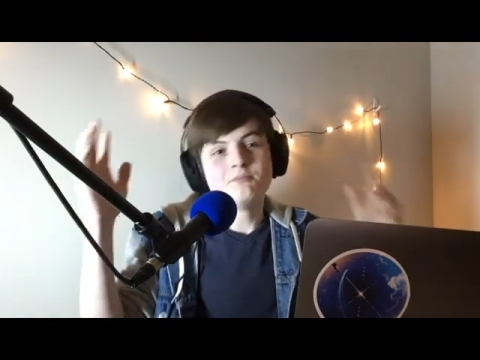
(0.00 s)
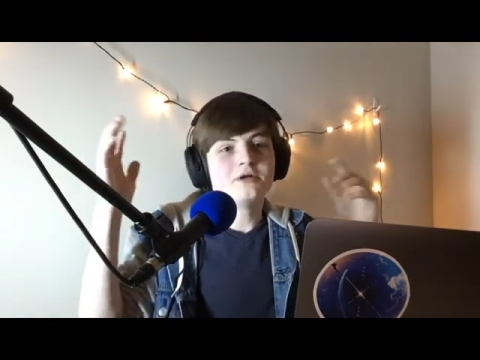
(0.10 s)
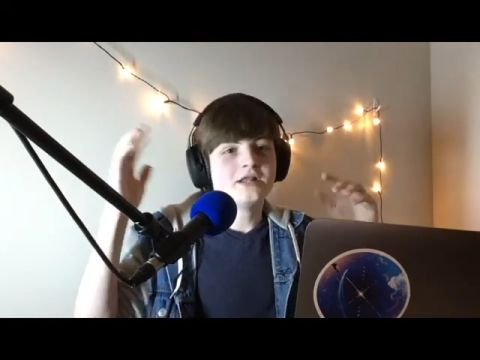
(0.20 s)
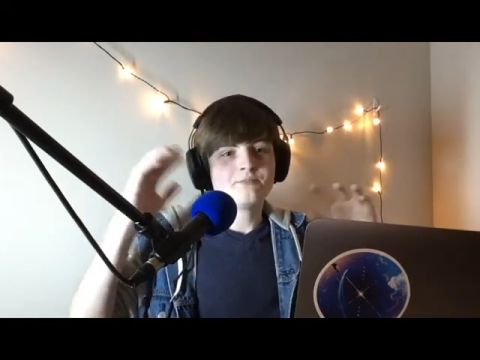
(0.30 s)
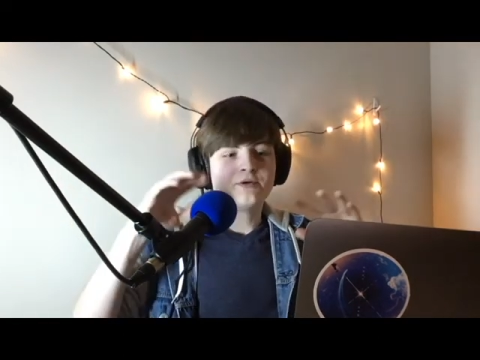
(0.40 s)

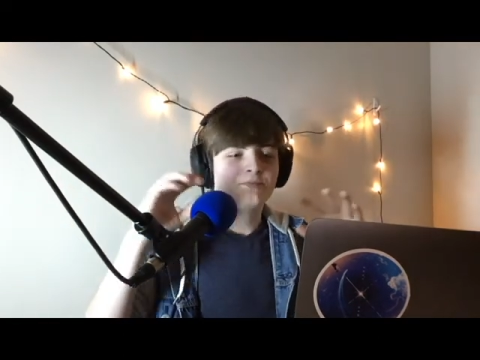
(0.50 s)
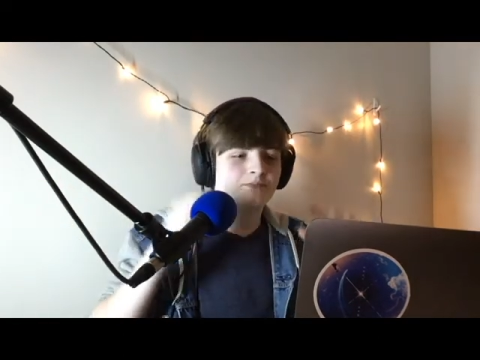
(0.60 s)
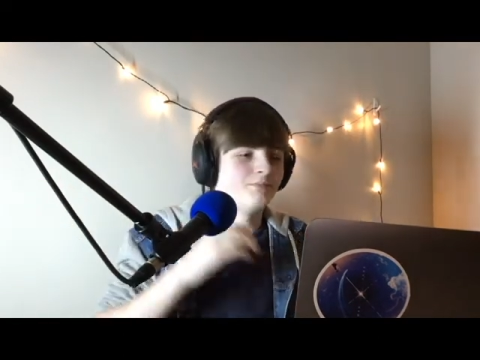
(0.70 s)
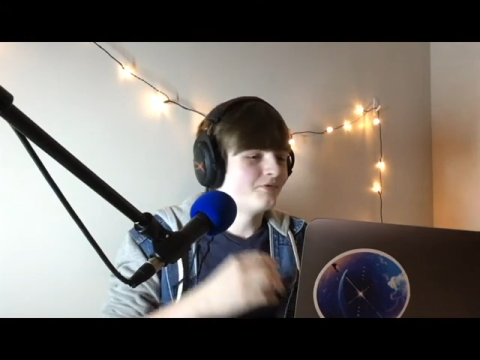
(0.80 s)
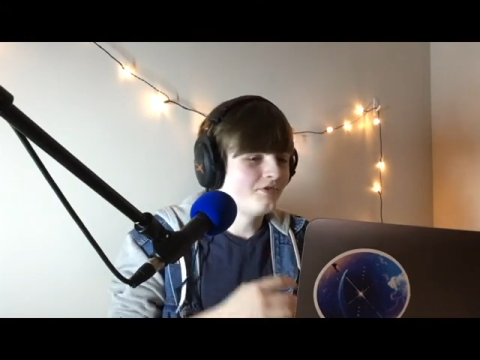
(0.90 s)
But but
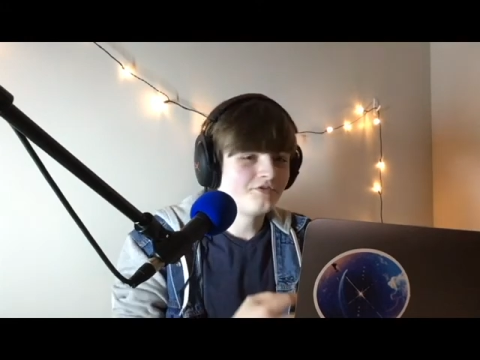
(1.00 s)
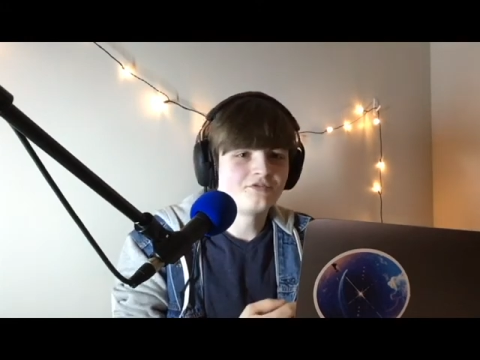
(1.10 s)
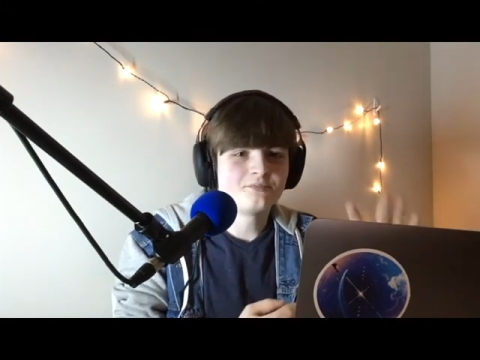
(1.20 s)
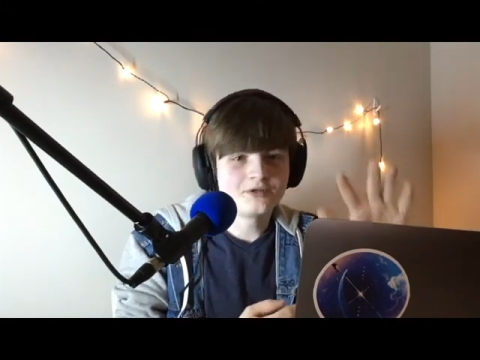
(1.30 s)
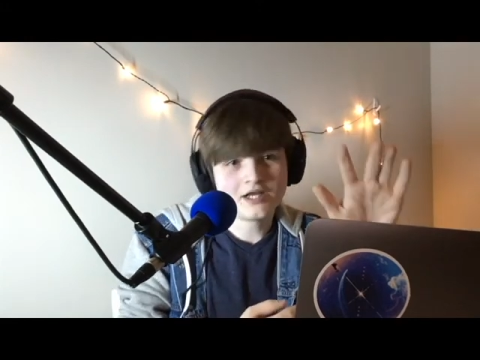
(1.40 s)
but
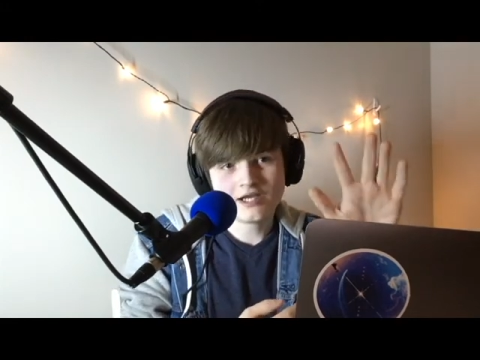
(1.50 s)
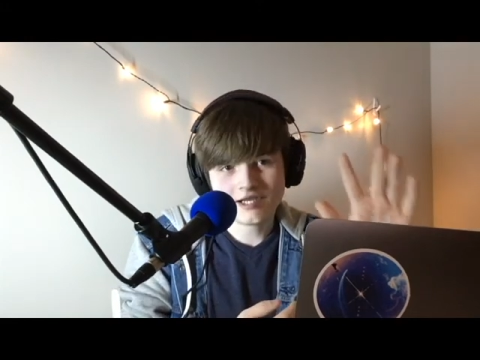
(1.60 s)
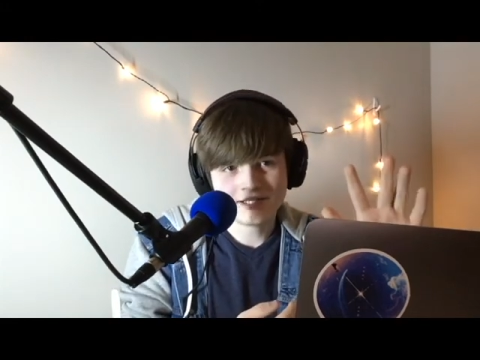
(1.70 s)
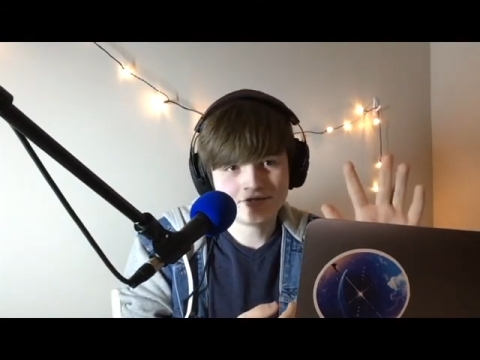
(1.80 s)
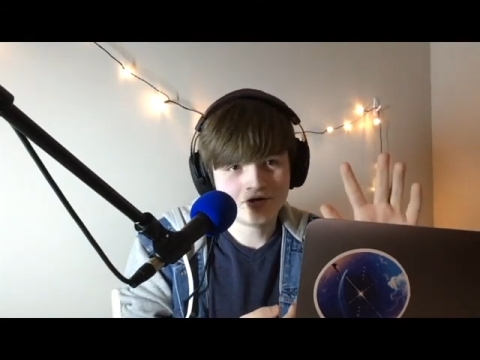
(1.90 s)
this but I,
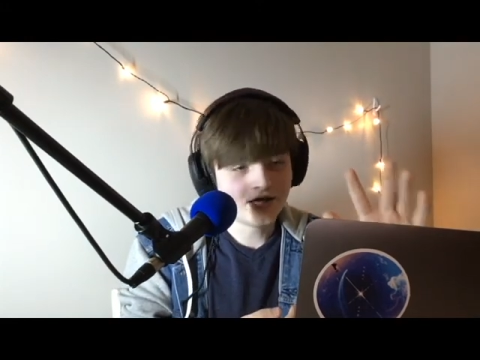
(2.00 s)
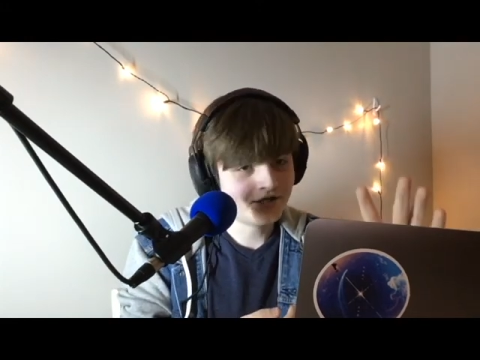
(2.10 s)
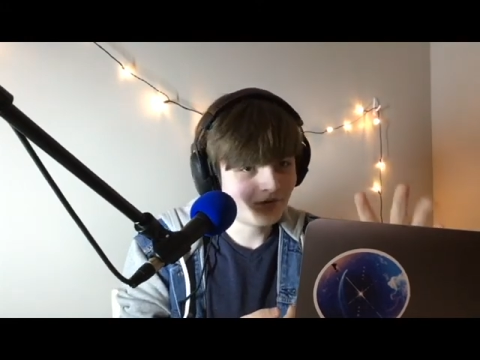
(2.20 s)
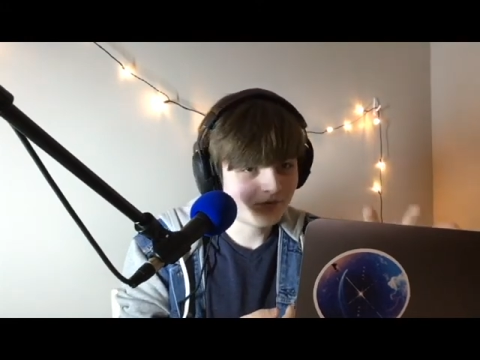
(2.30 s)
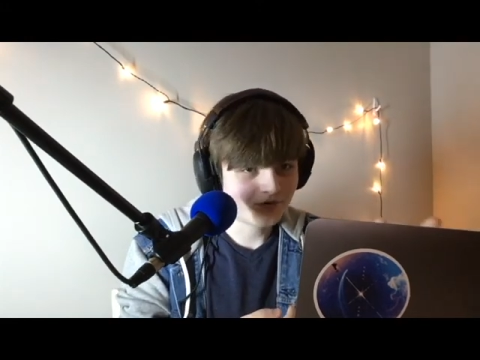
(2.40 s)
I know I
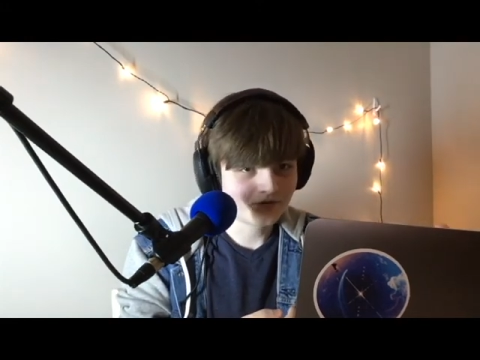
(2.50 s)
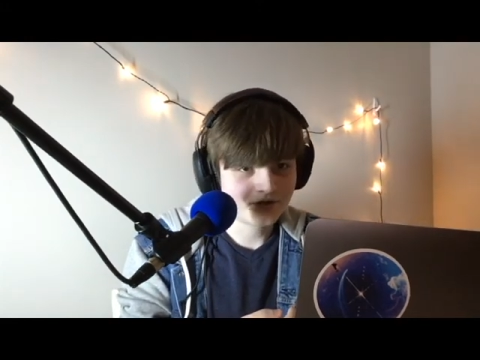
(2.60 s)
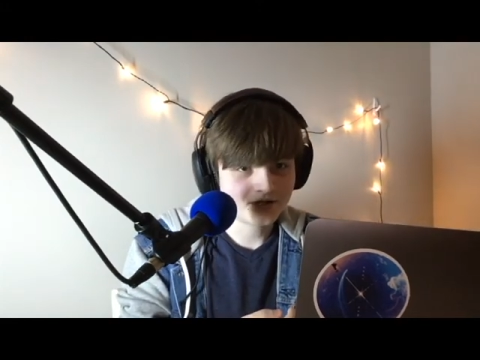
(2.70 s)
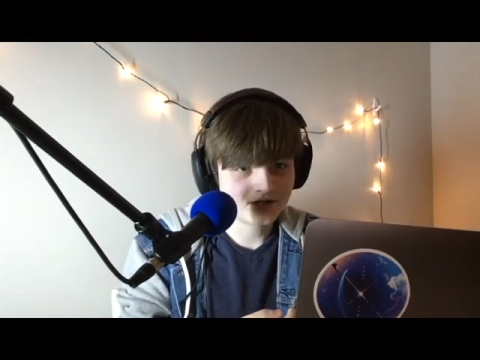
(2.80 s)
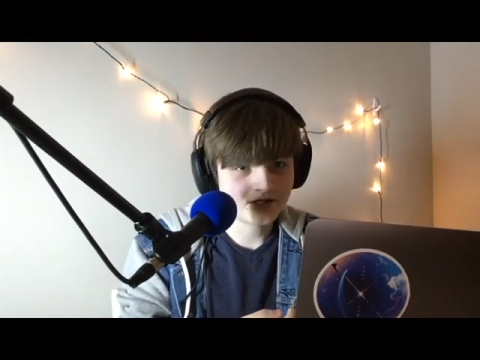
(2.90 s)
know what you're
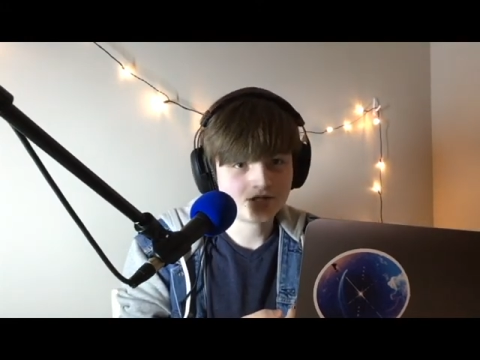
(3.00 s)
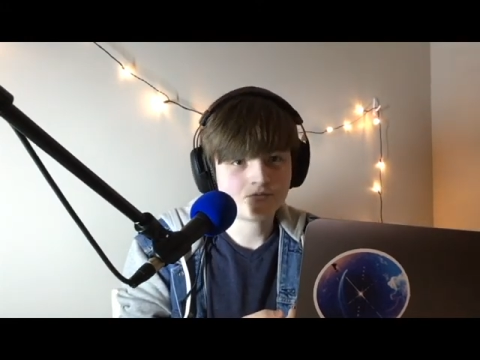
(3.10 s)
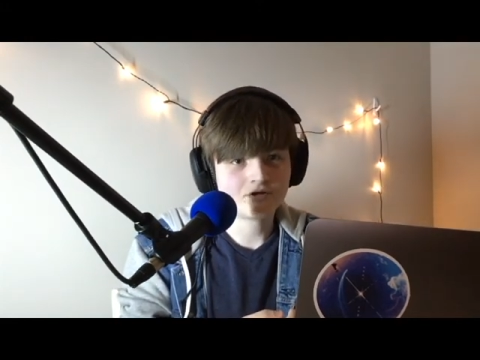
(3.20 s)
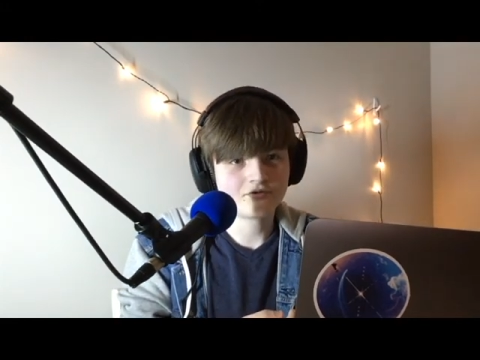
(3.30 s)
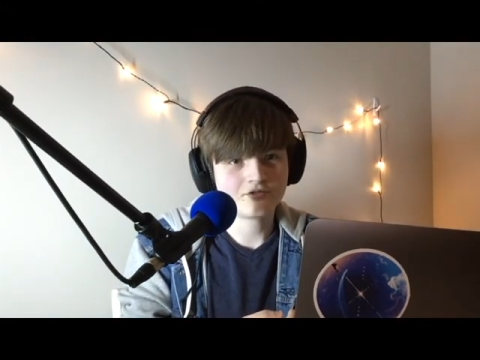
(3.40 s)
thinking. I know
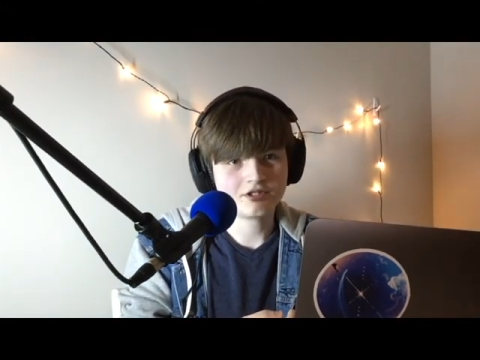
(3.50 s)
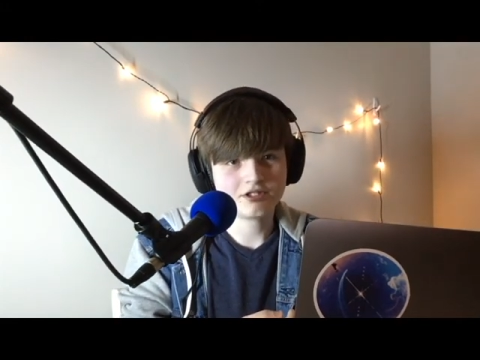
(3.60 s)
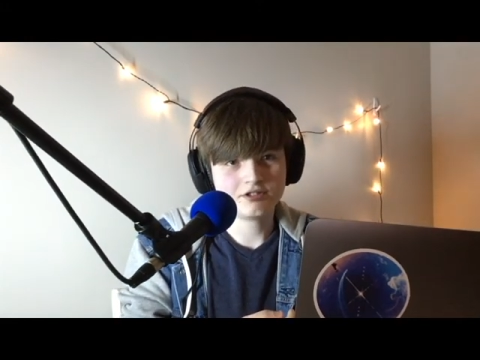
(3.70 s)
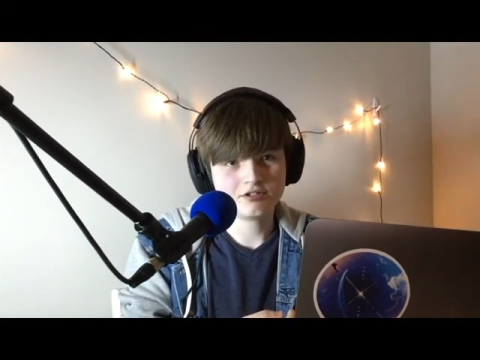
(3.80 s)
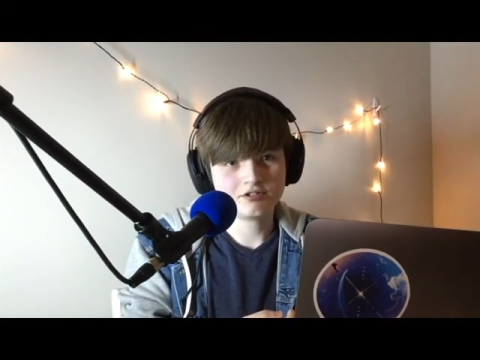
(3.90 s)
what you're
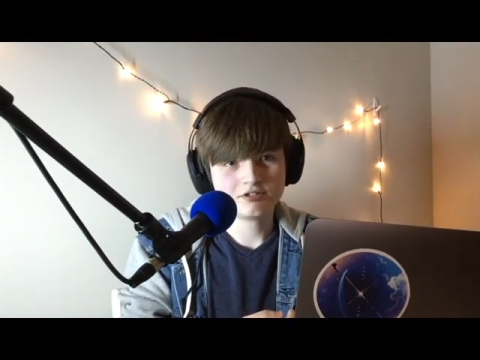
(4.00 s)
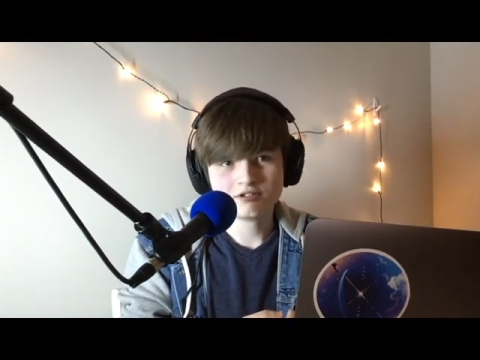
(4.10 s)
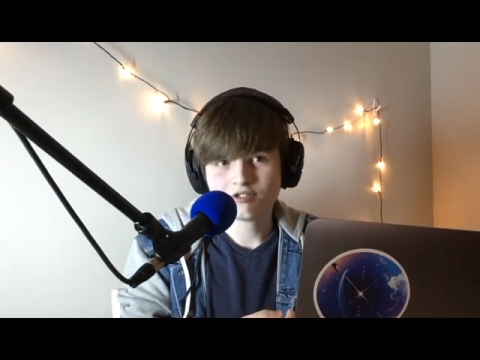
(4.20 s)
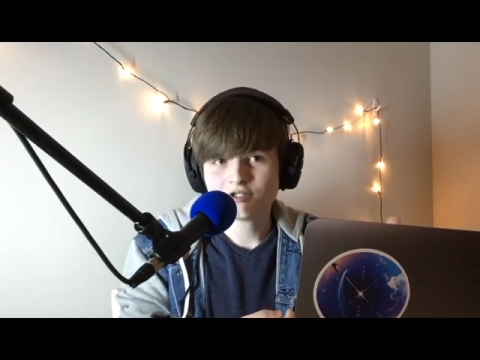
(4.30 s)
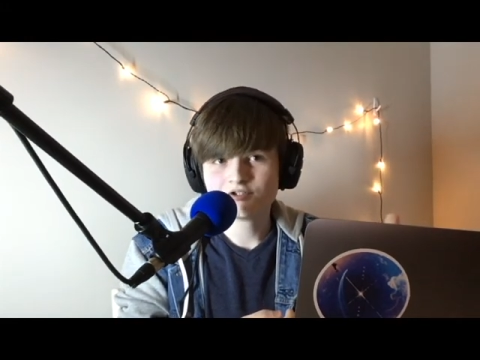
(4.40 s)
thinking.
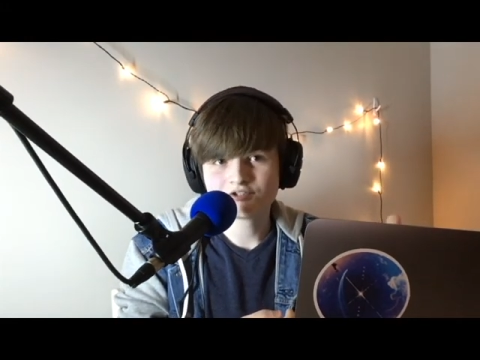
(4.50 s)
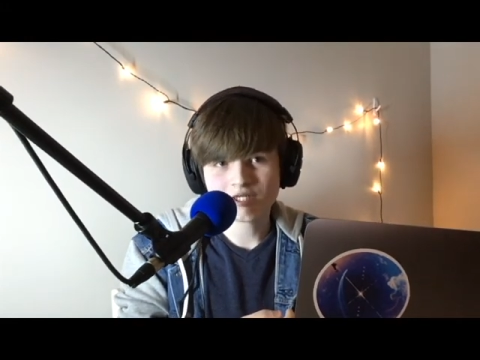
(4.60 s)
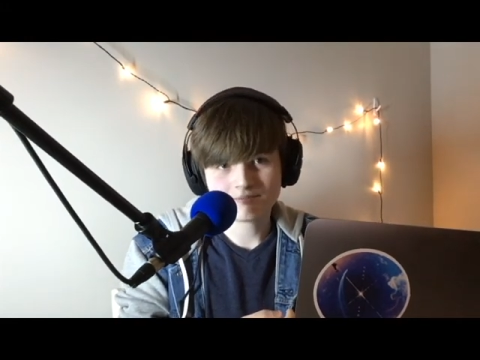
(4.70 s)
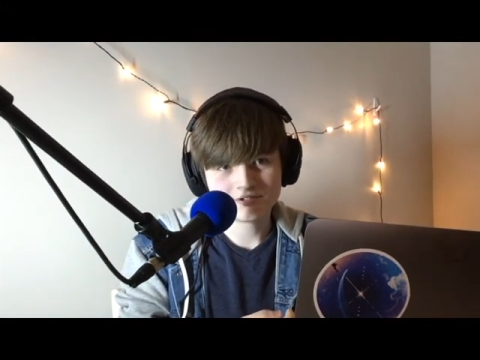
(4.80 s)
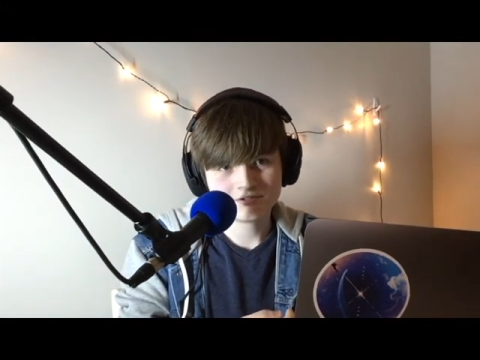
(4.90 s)

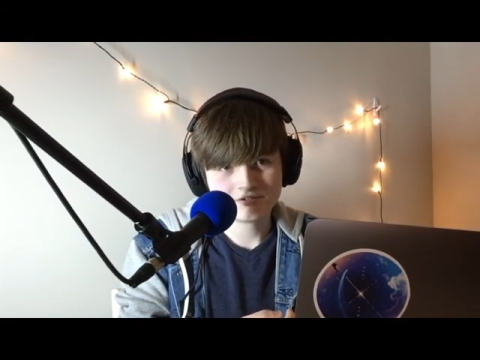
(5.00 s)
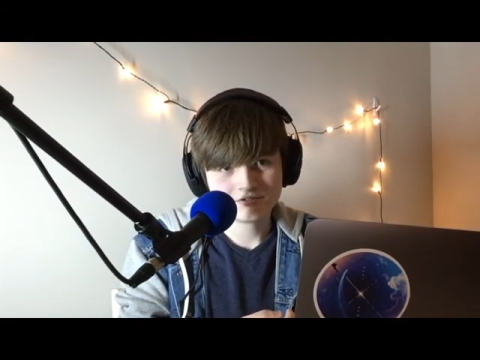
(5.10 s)
Stop it.